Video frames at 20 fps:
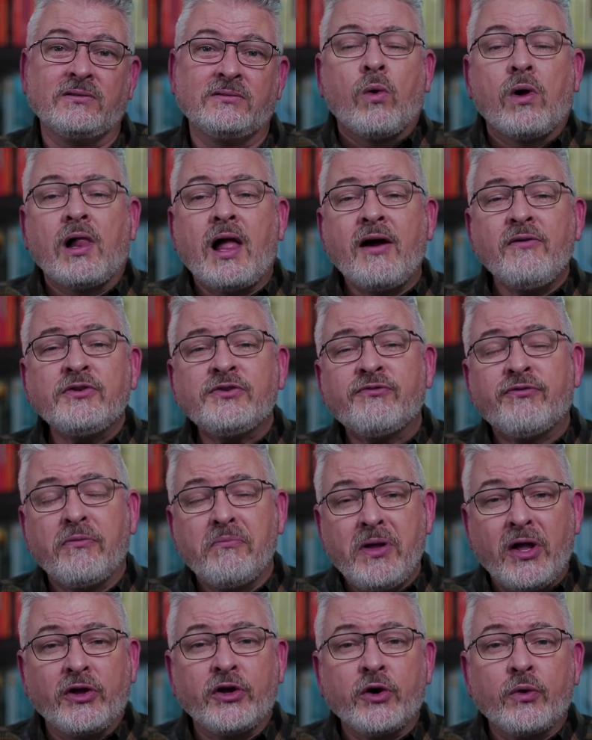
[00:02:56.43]
While I was
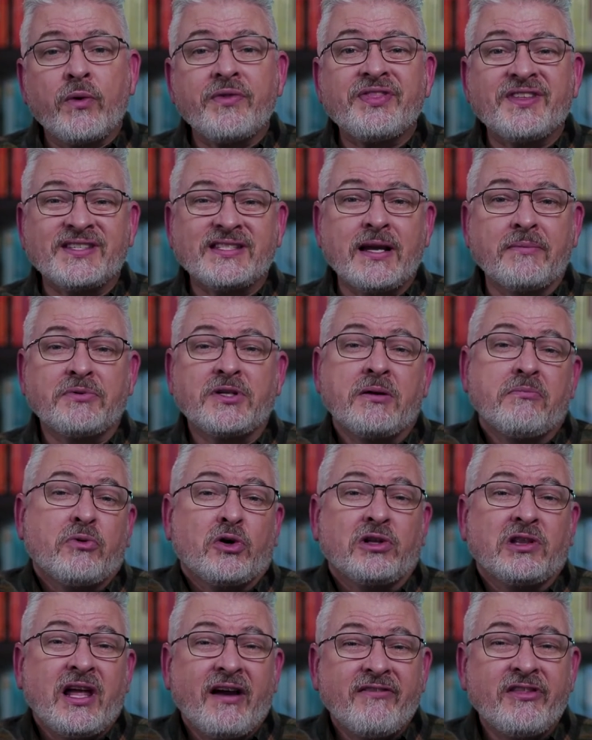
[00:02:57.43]
familiar with the September
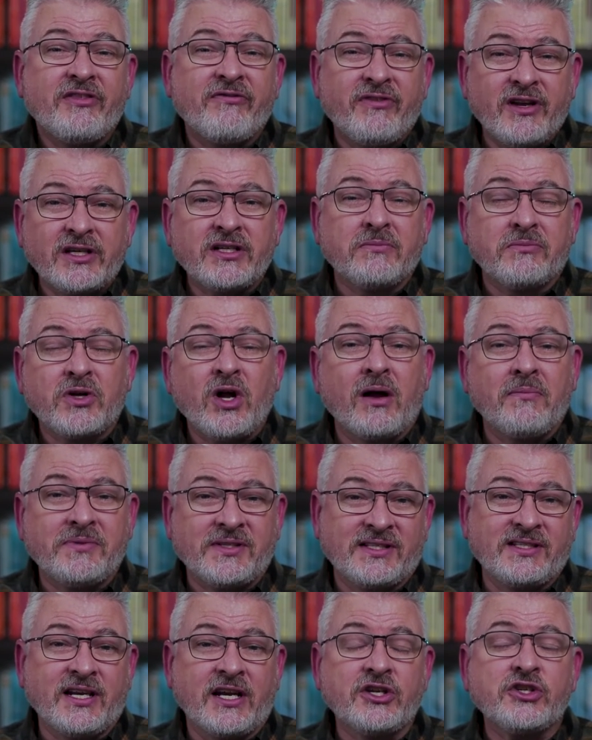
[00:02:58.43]
11th Victim
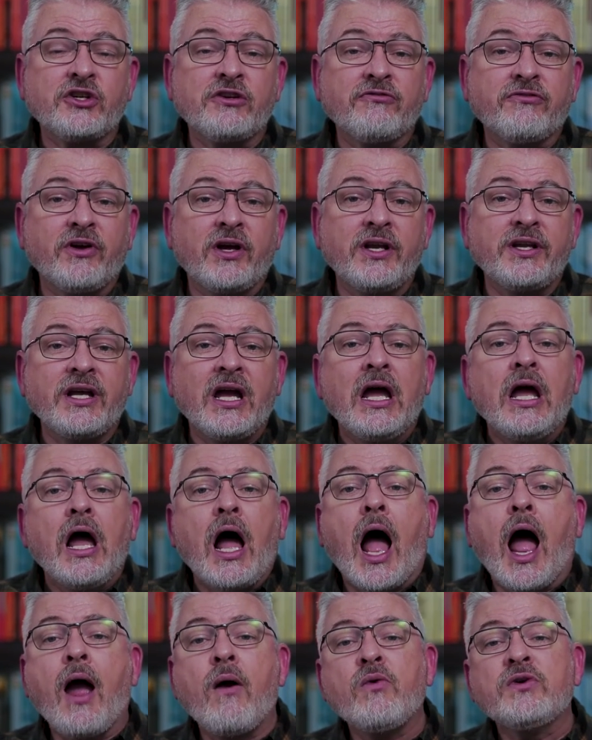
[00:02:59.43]
Compensation Fund,
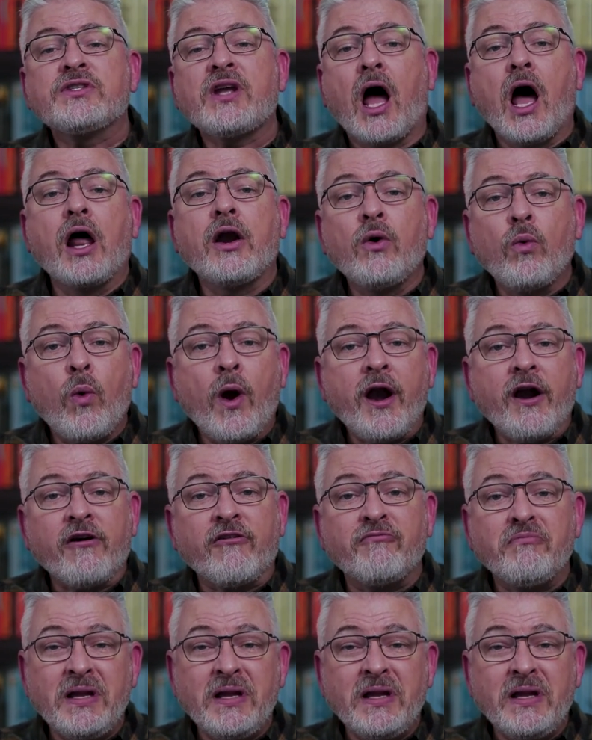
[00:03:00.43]
I was unaware of